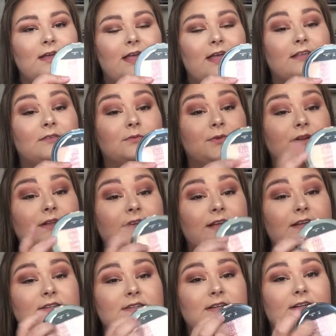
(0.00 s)
It's a really
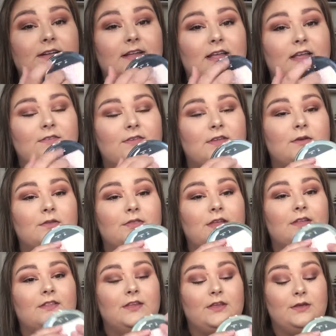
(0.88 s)
good deal if you
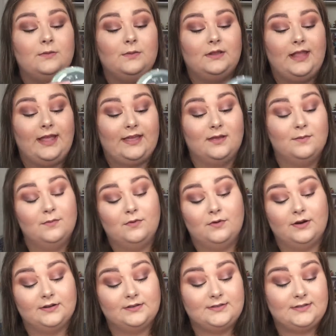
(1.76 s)
think that you would like a
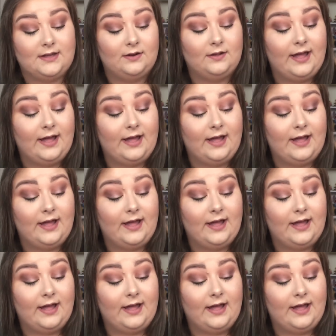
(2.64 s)
more subtle